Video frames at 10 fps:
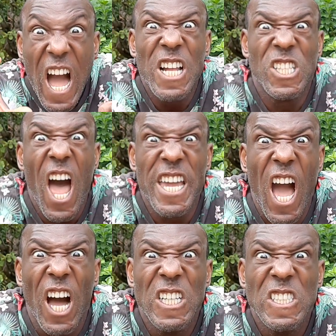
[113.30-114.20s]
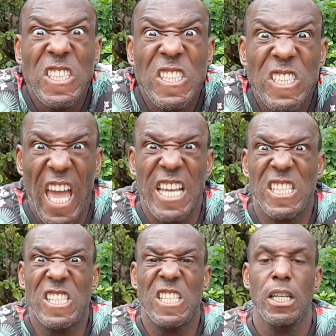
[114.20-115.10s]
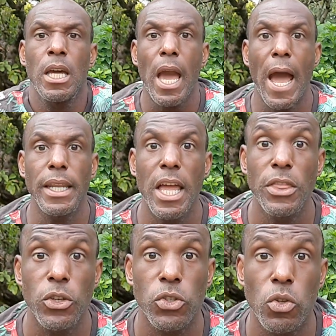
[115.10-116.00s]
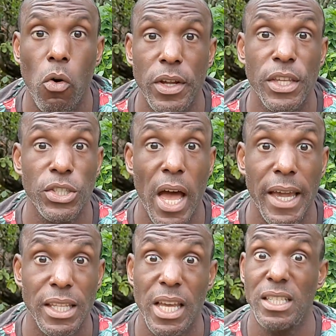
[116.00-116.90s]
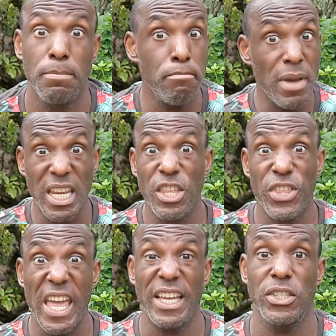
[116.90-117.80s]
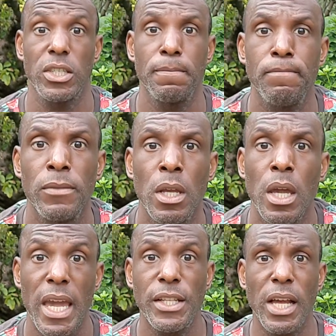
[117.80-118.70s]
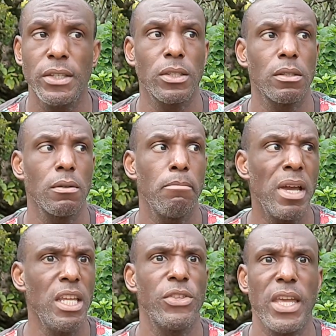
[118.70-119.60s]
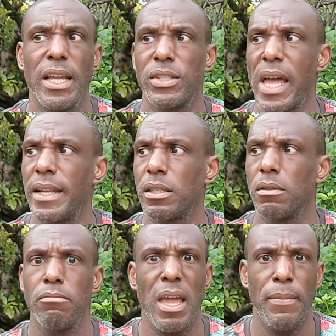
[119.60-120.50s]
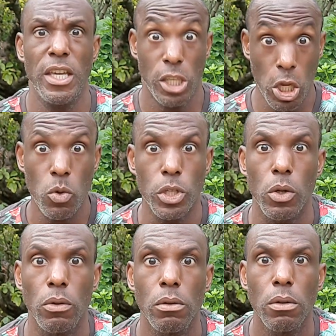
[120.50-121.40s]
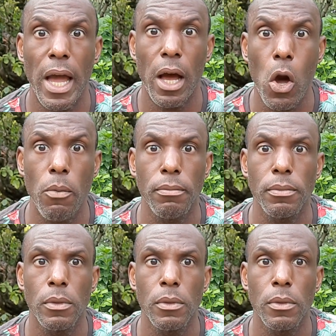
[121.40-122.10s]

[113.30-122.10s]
a tiger. Yes. And in the story, the tiger does many things. He does many things that maybe you do at home,